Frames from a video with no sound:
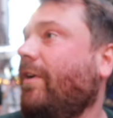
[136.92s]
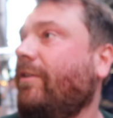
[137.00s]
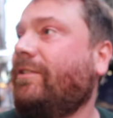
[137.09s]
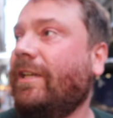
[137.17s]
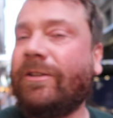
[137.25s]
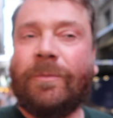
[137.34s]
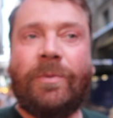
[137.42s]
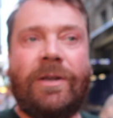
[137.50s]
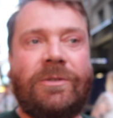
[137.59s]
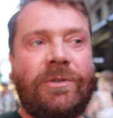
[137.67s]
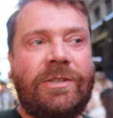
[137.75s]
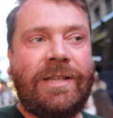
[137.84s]
Right outside their
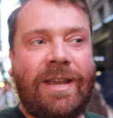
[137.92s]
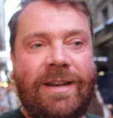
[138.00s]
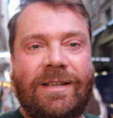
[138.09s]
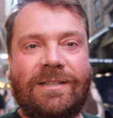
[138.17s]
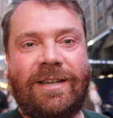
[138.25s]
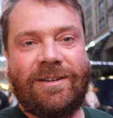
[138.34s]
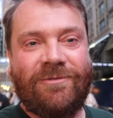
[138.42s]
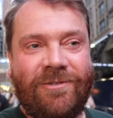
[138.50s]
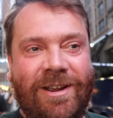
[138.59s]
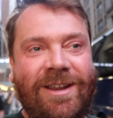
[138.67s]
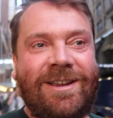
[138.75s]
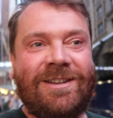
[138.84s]
place we're staying is like
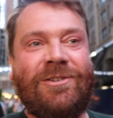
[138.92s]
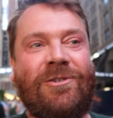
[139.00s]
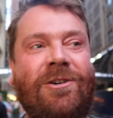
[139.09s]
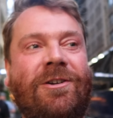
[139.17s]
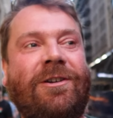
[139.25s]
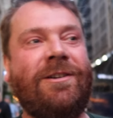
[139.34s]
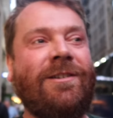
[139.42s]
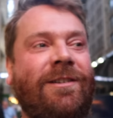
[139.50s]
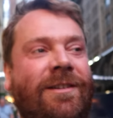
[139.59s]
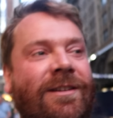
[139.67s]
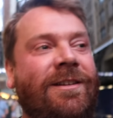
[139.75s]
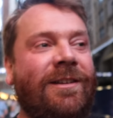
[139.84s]
right in New York.
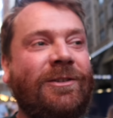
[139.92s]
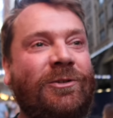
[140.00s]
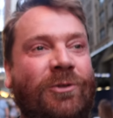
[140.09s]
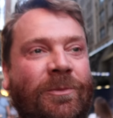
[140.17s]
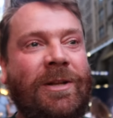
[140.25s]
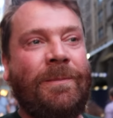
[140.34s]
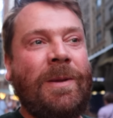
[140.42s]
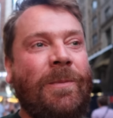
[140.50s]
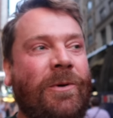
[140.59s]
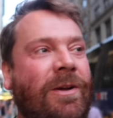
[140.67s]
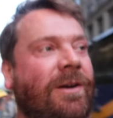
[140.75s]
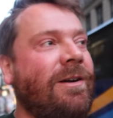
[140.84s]
So many
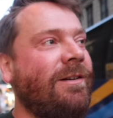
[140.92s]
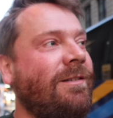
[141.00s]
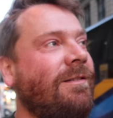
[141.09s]
people here.